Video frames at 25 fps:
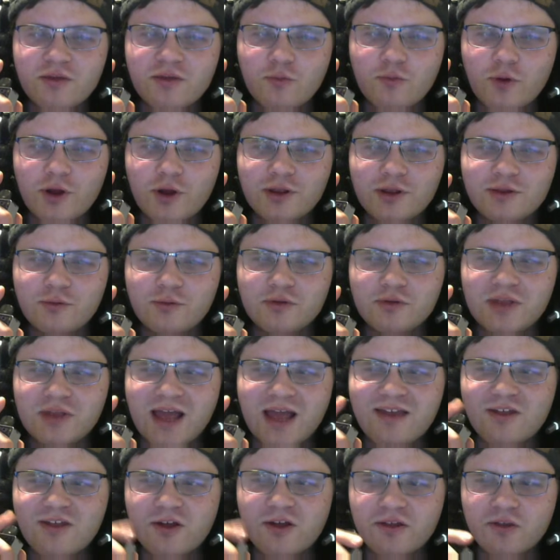this one.
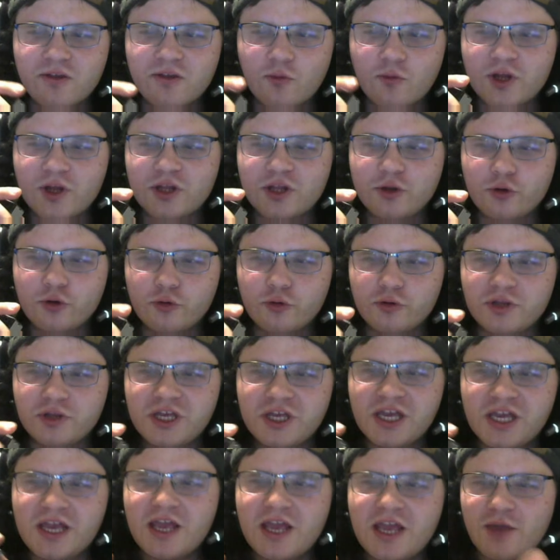Dude.
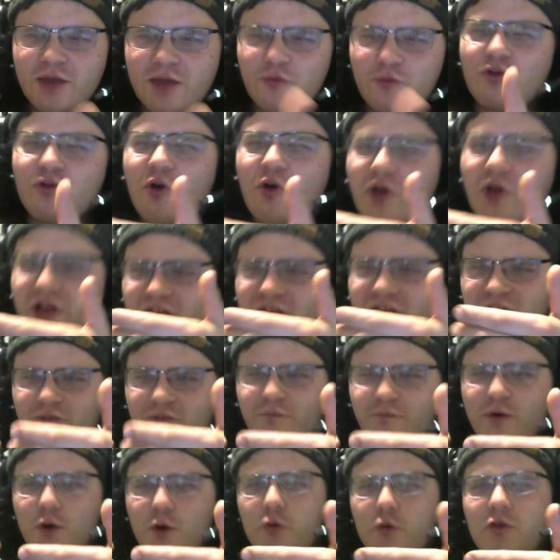He was holding his
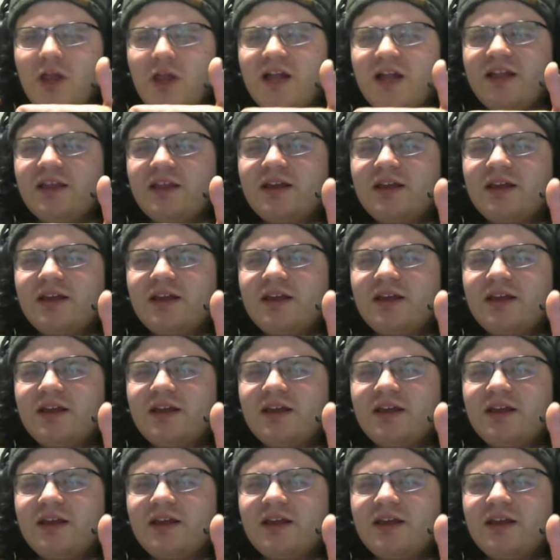phone like